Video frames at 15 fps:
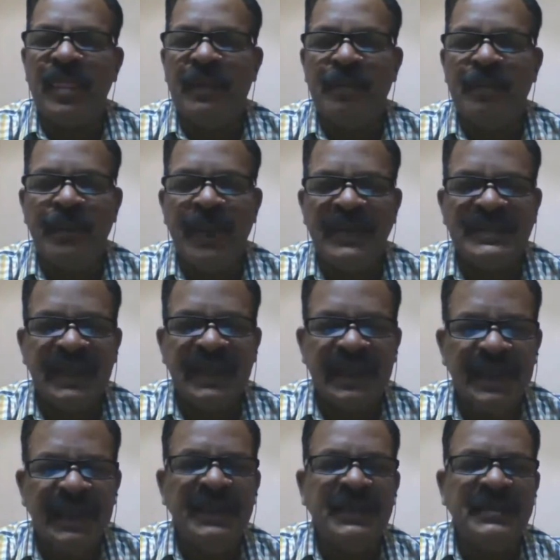basic
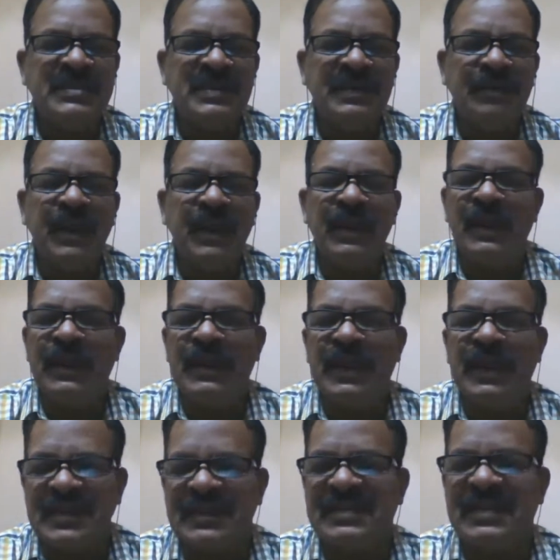needs, mean the
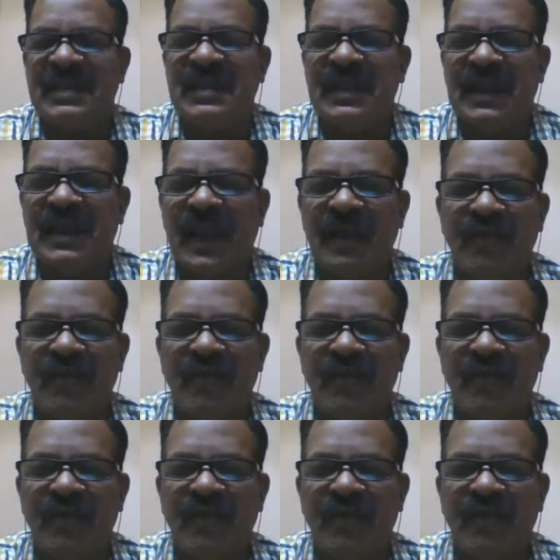necessary like